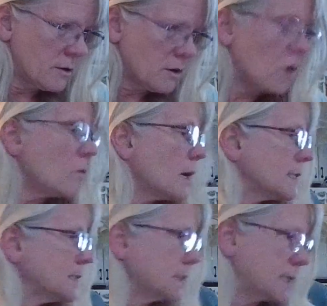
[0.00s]
Oh, I
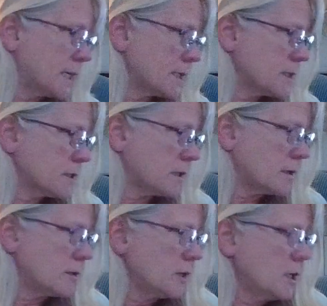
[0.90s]
did get
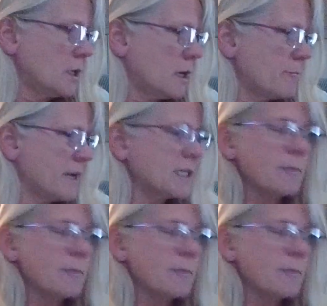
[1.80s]
picked